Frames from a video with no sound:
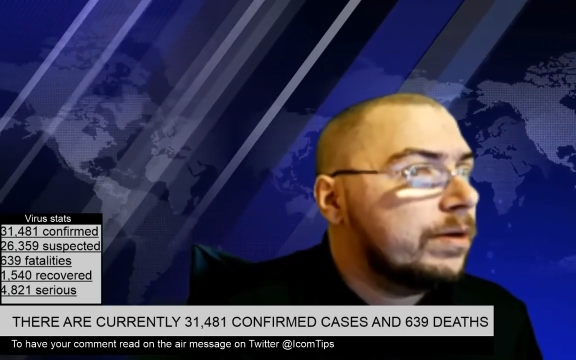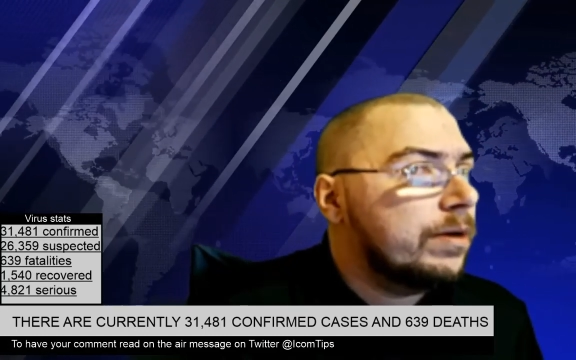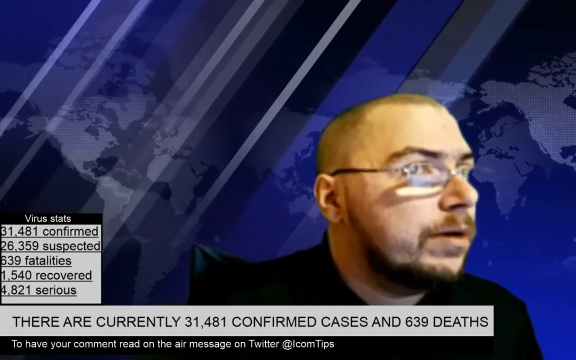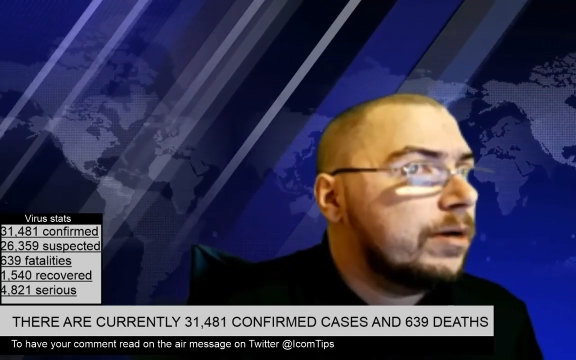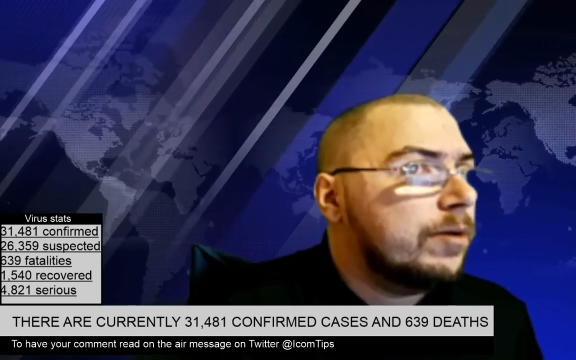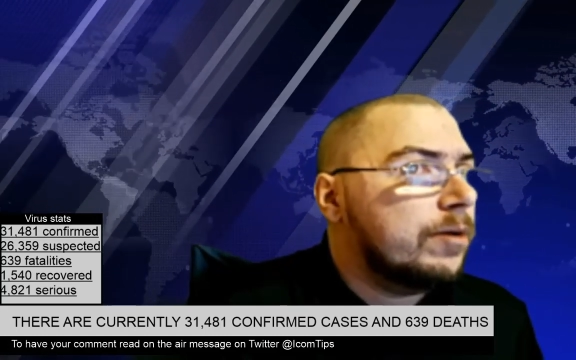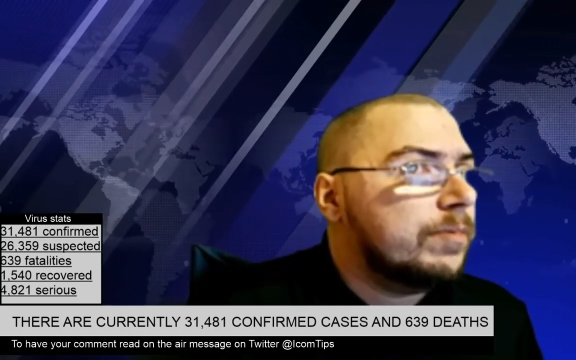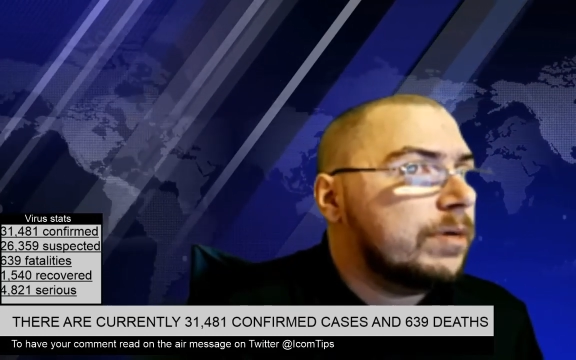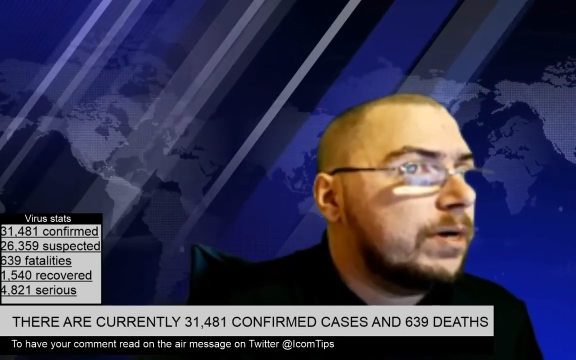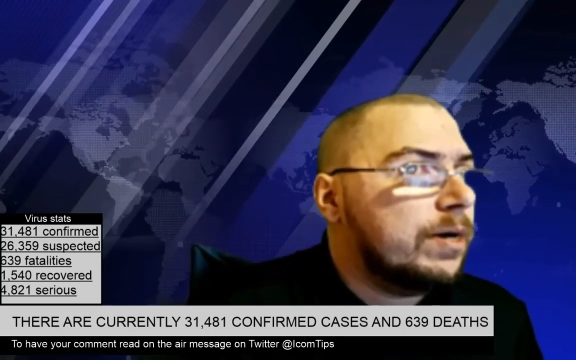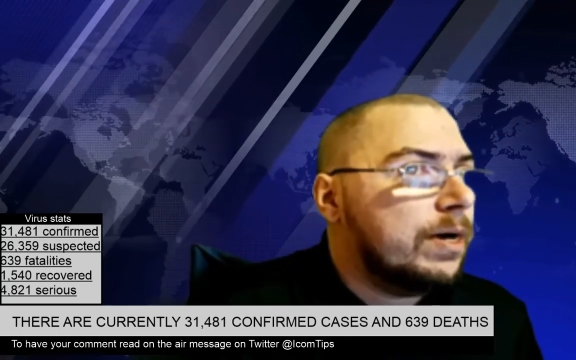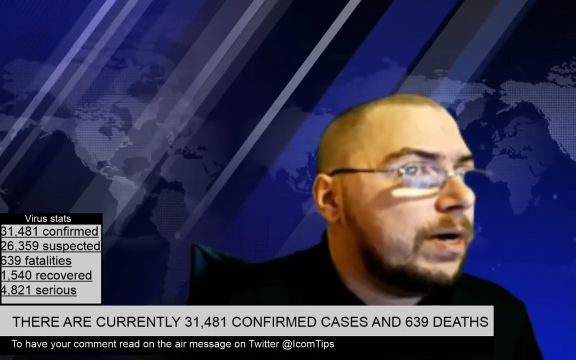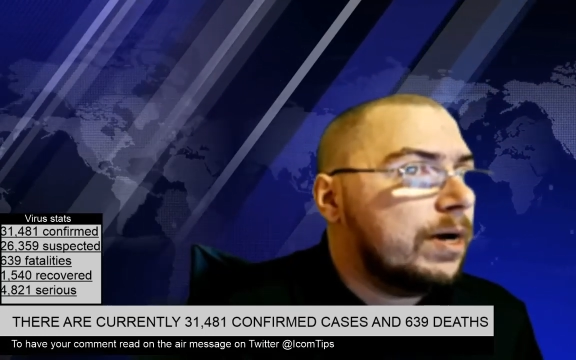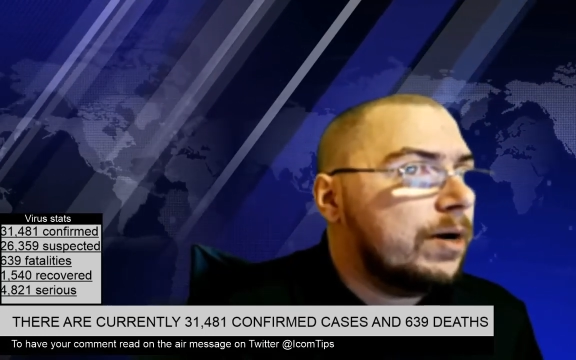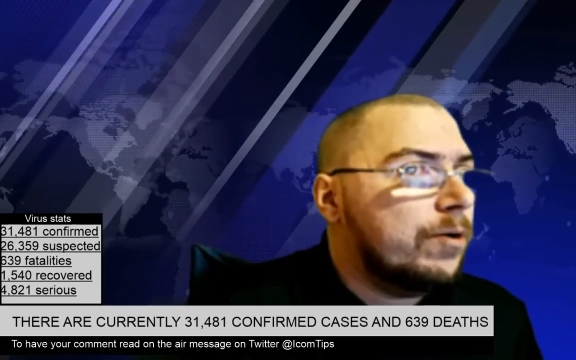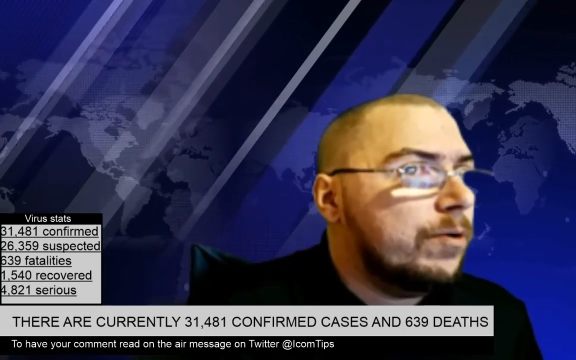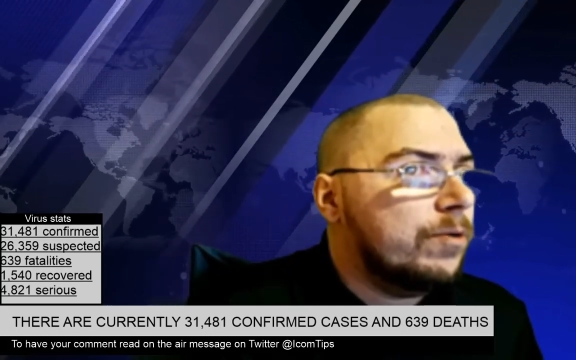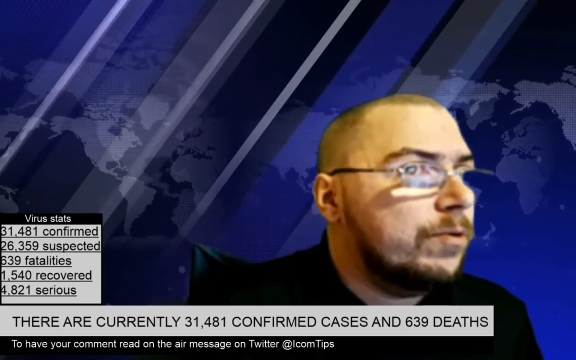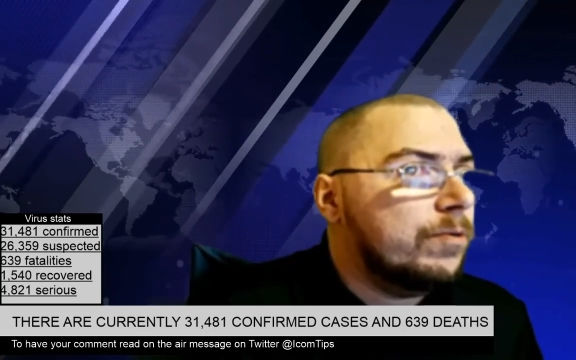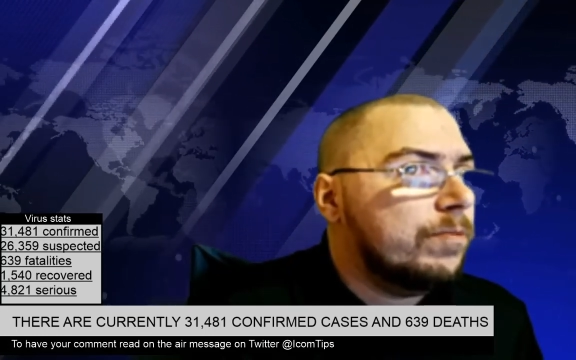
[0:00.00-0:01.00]
about
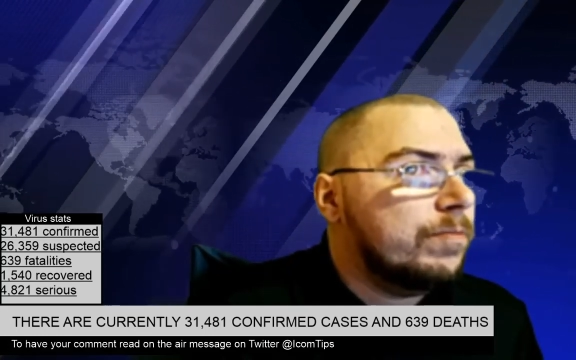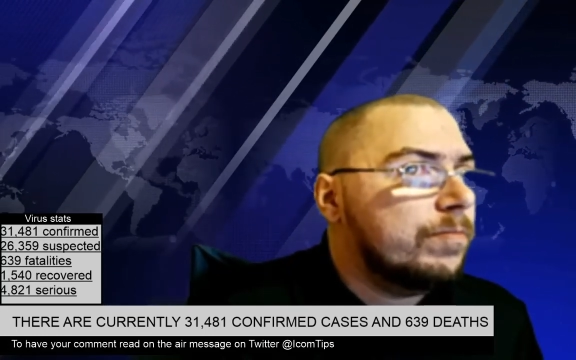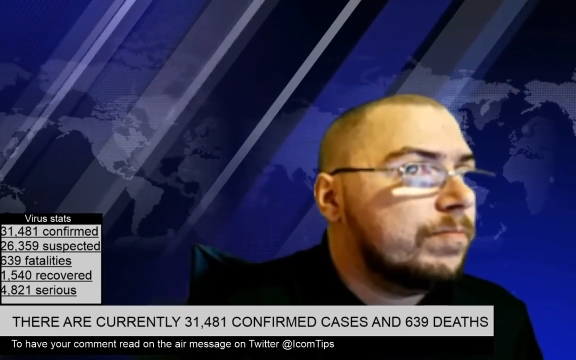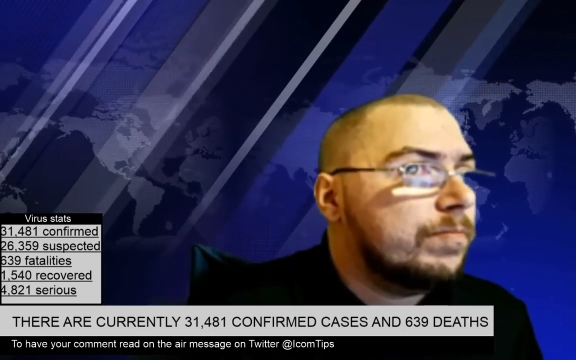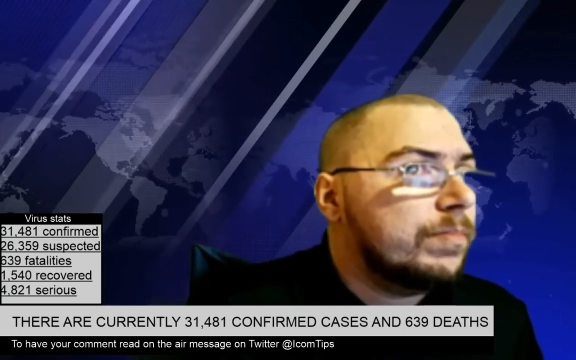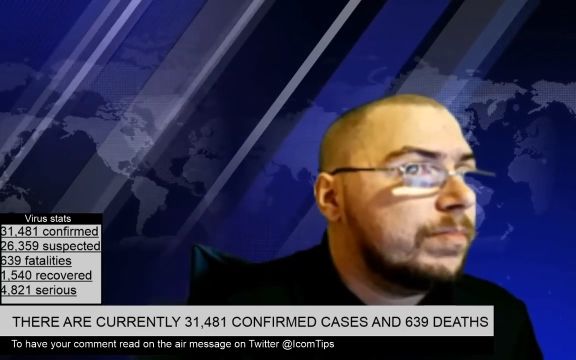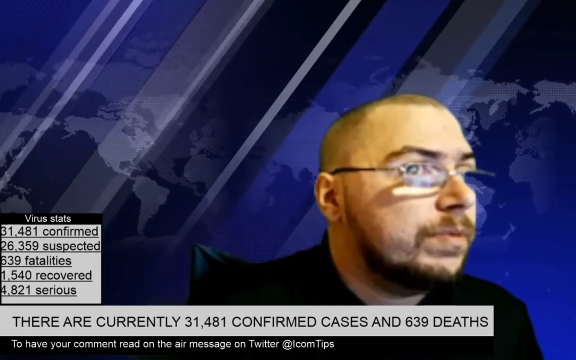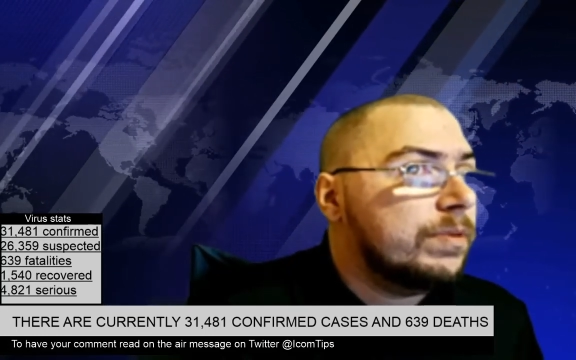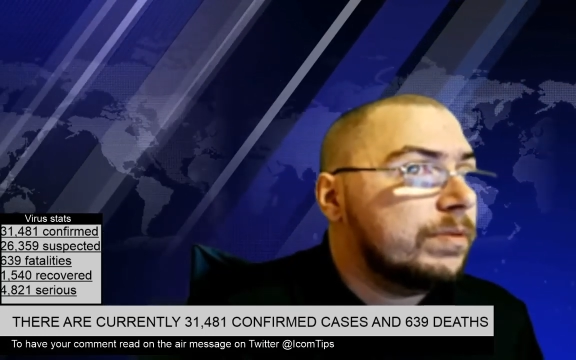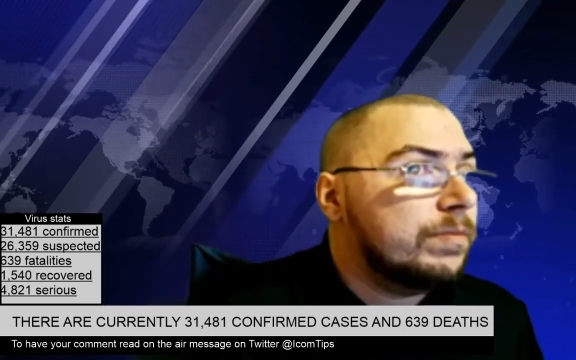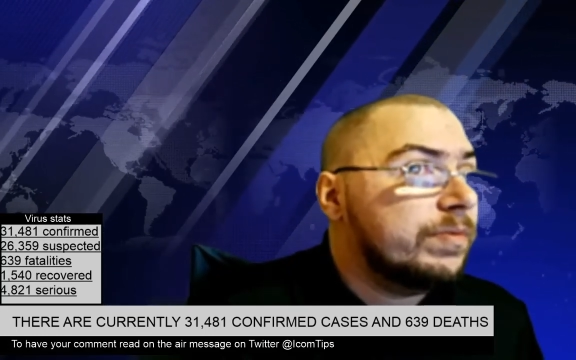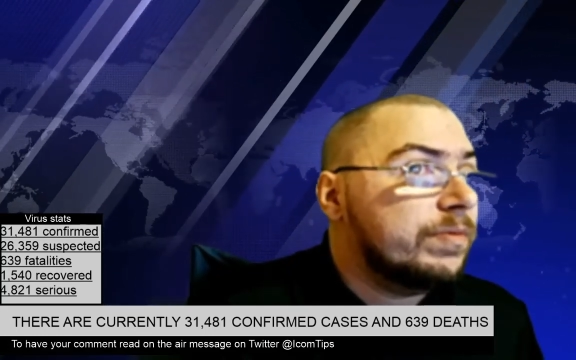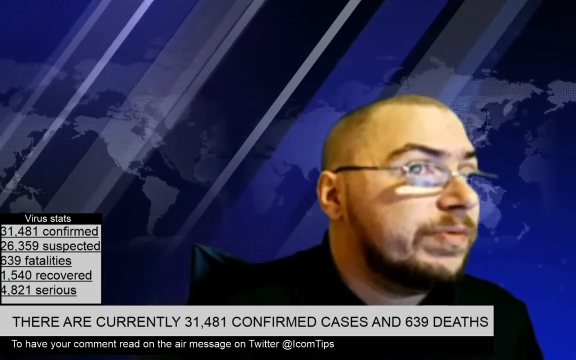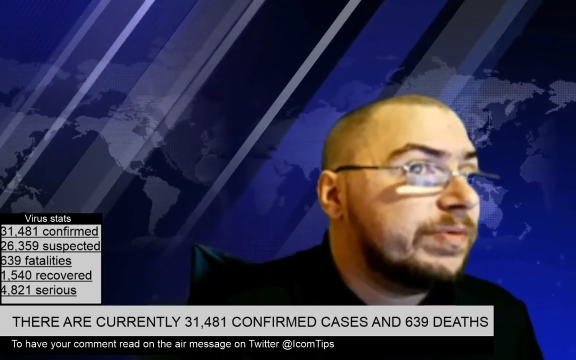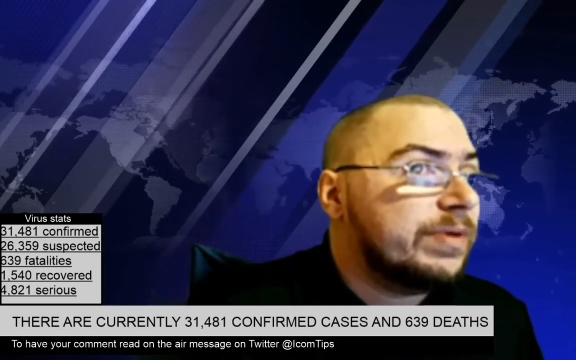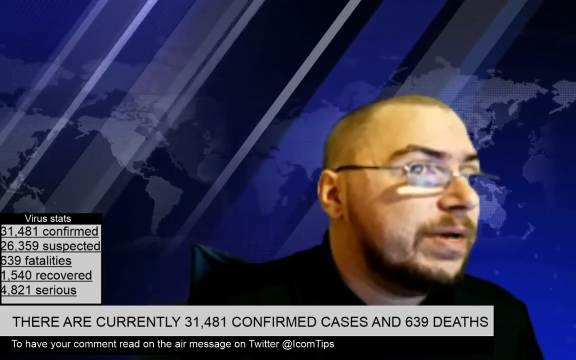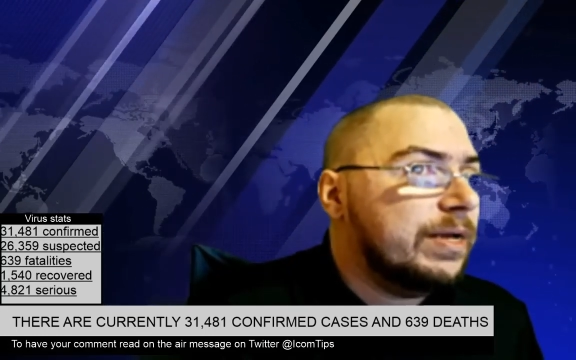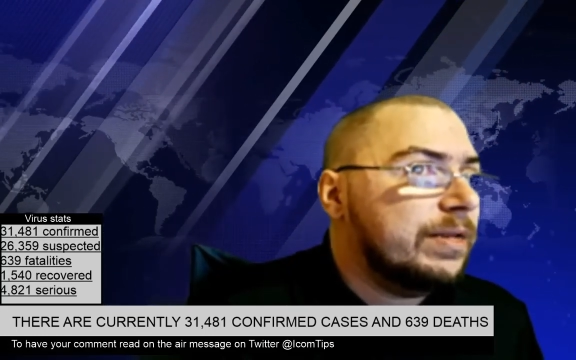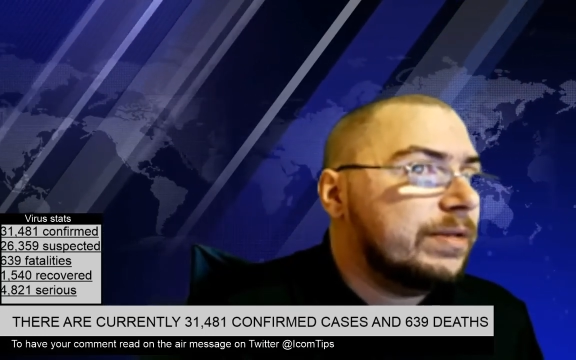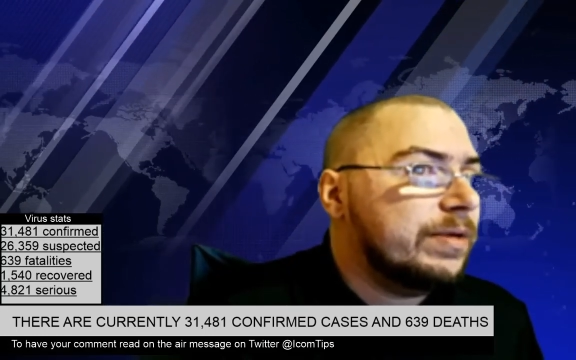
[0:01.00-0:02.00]
how
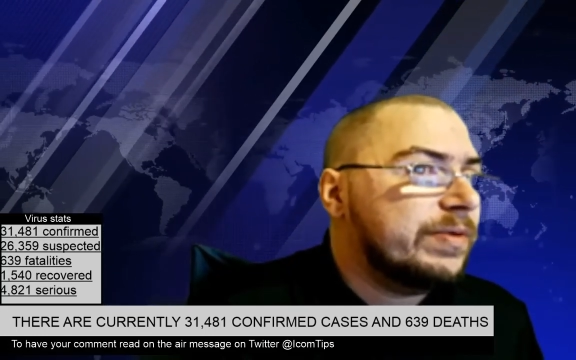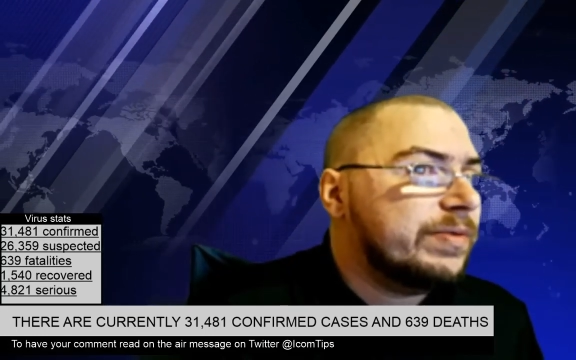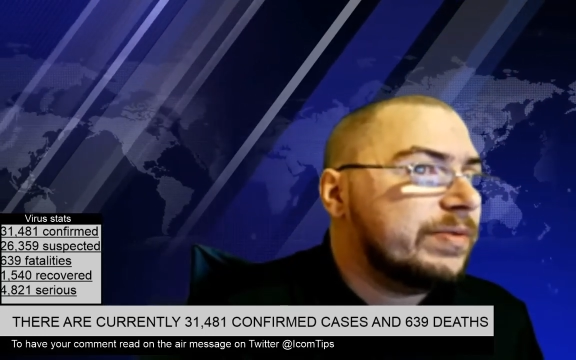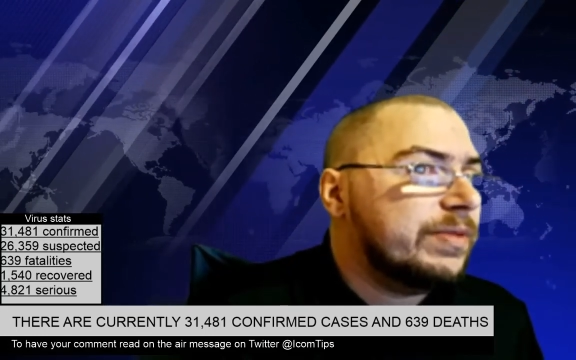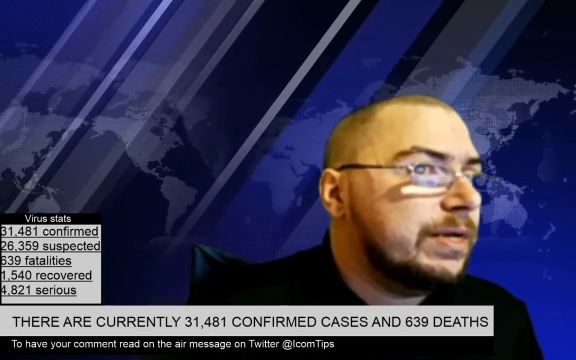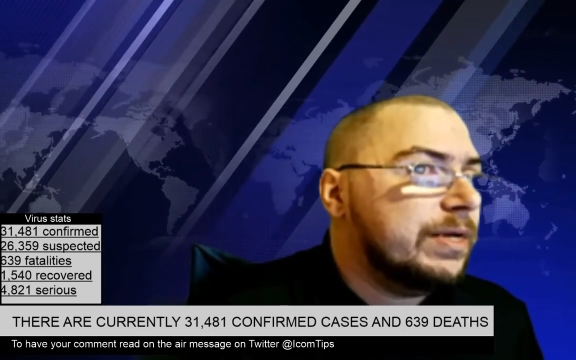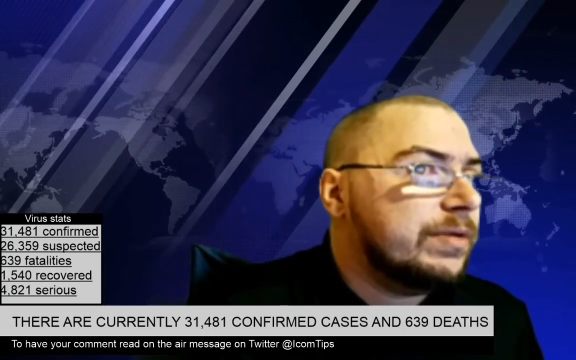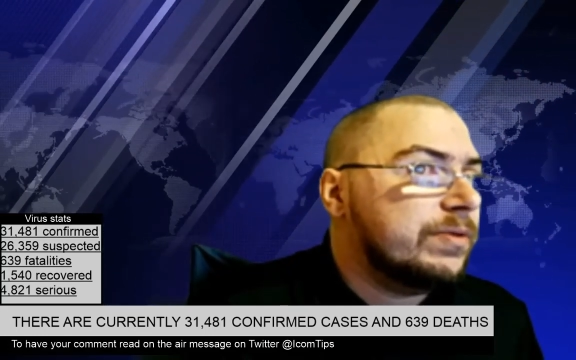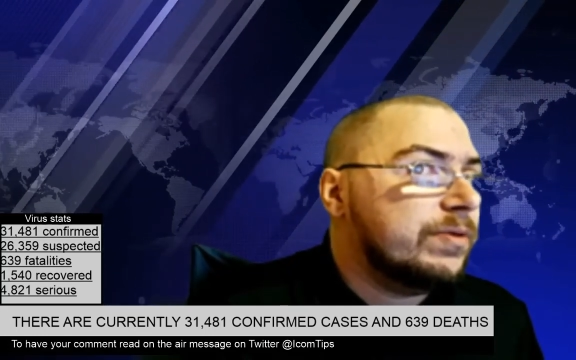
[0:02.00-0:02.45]
scientists think